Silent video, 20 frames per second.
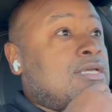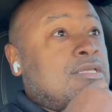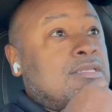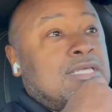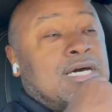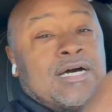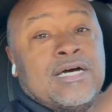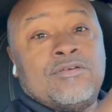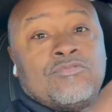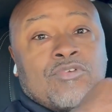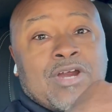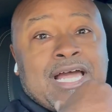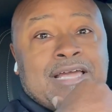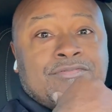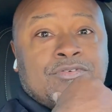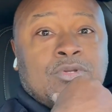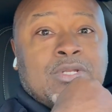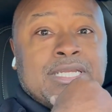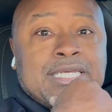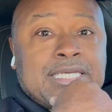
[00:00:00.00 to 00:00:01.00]
The
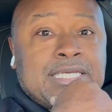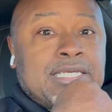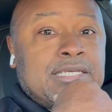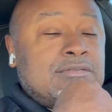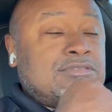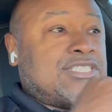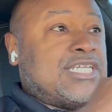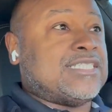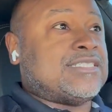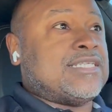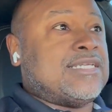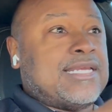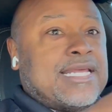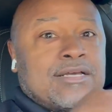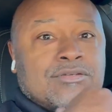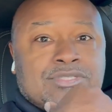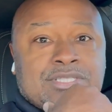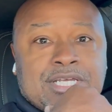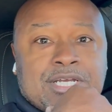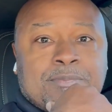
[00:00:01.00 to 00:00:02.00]
Unrivaled League just
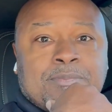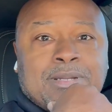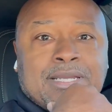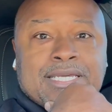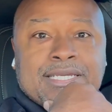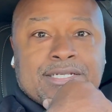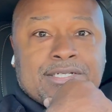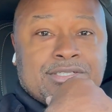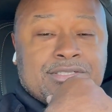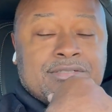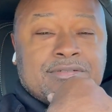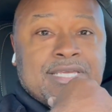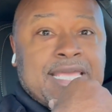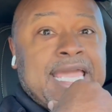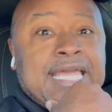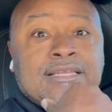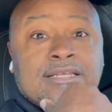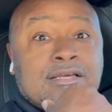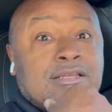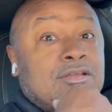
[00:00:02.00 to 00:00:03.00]
announced their players.
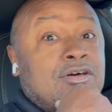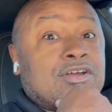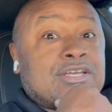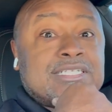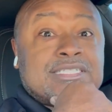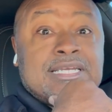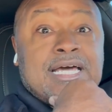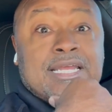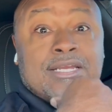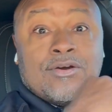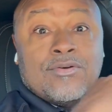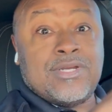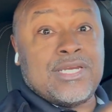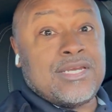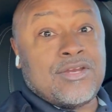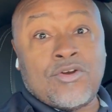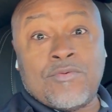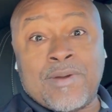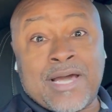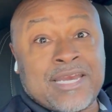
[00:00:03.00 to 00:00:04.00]
Caitlin Clark is not on it.
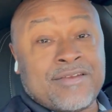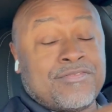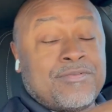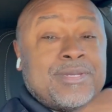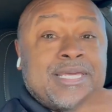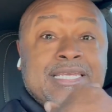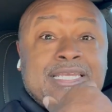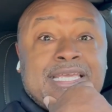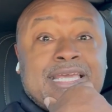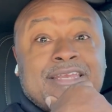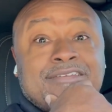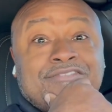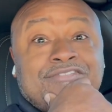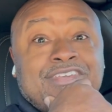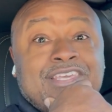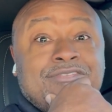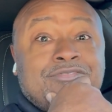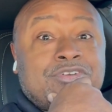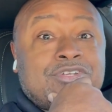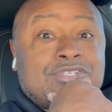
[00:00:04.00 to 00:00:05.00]
Nobody from Indiana
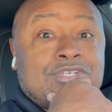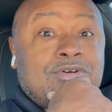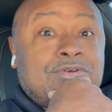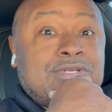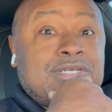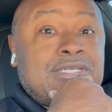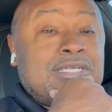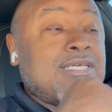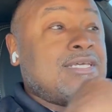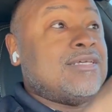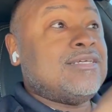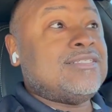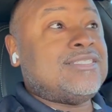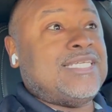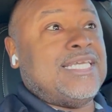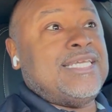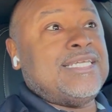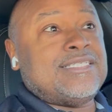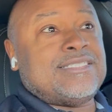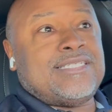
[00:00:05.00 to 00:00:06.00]
Fever is on it.
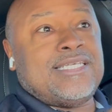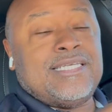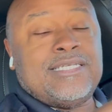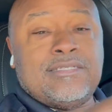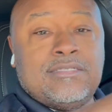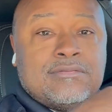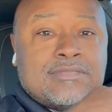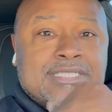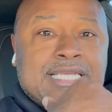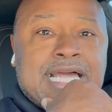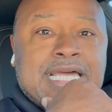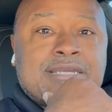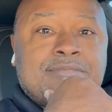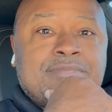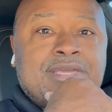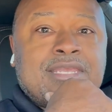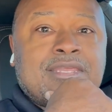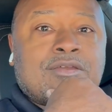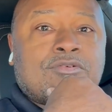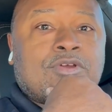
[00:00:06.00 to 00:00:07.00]
TNT signed a
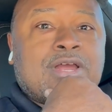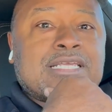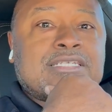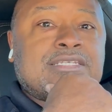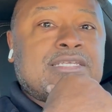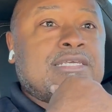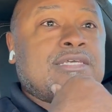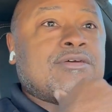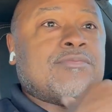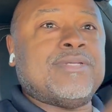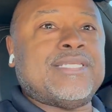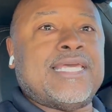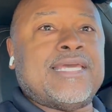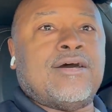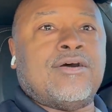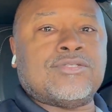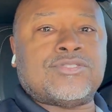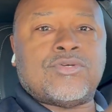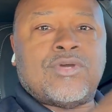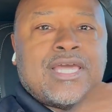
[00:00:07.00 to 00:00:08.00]
media rights deal, but they
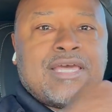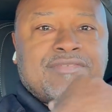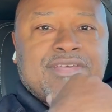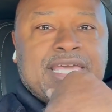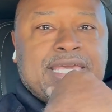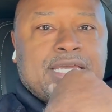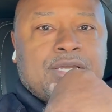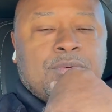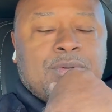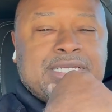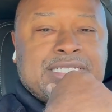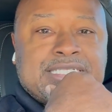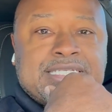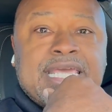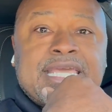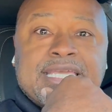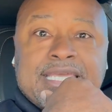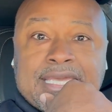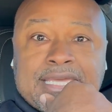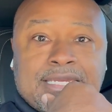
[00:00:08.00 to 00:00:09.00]
also have an equity
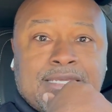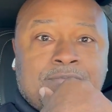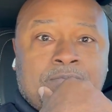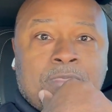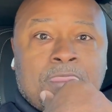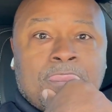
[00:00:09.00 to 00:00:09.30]
stake in it.